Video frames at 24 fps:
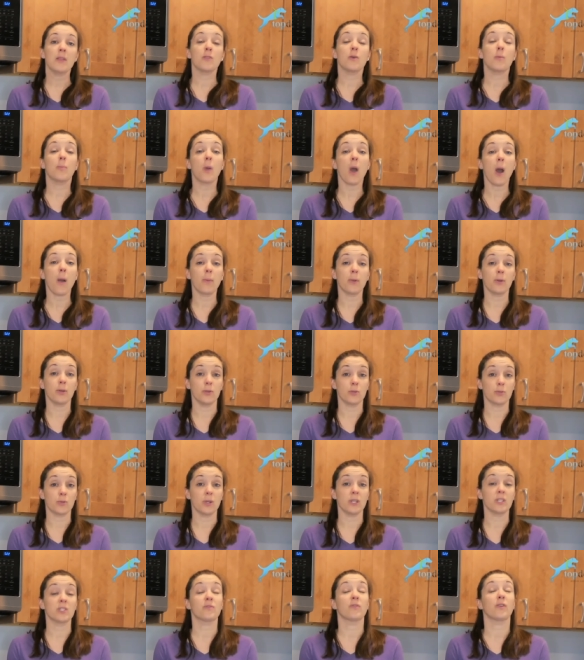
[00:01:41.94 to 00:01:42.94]
the proper
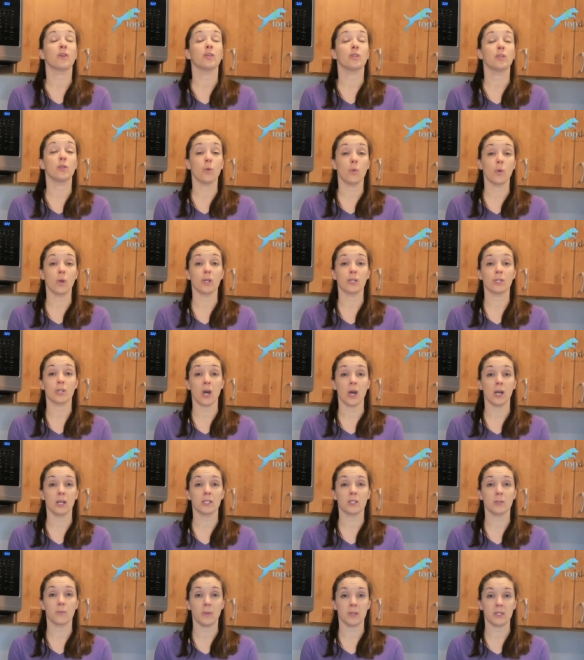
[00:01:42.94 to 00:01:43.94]
nutrients for your
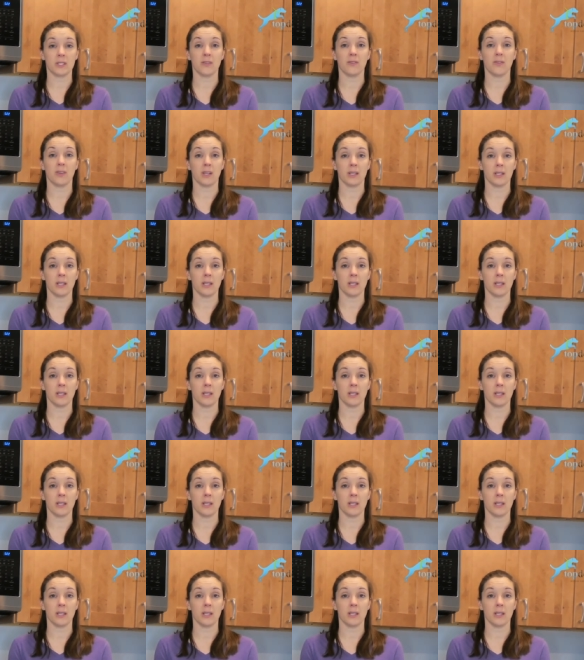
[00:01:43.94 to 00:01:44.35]
specific